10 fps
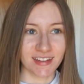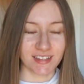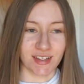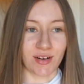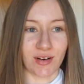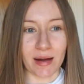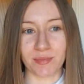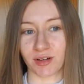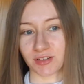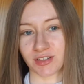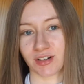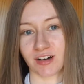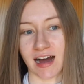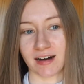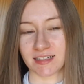So I'm not
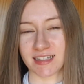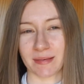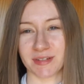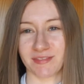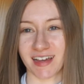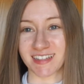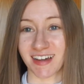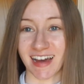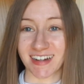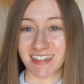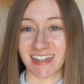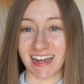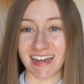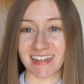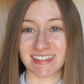sure how deceptive that sun actually
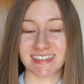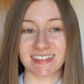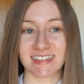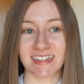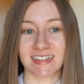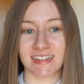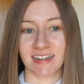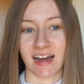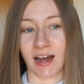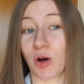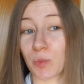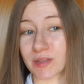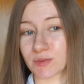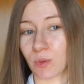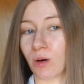is. I hope
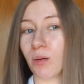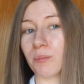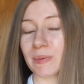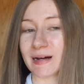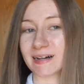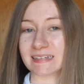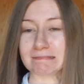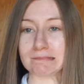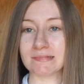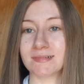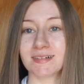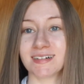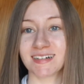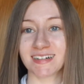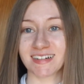it's warm, but
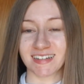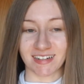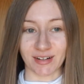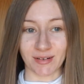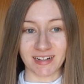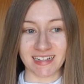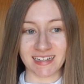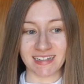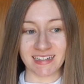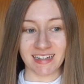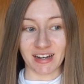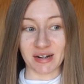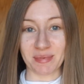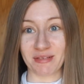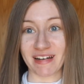you know,
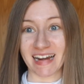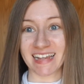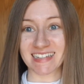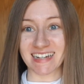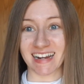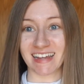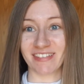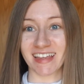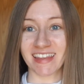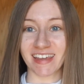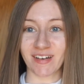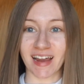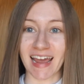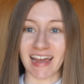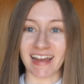gotta be realistic living in the
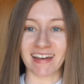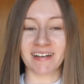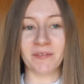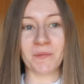UK.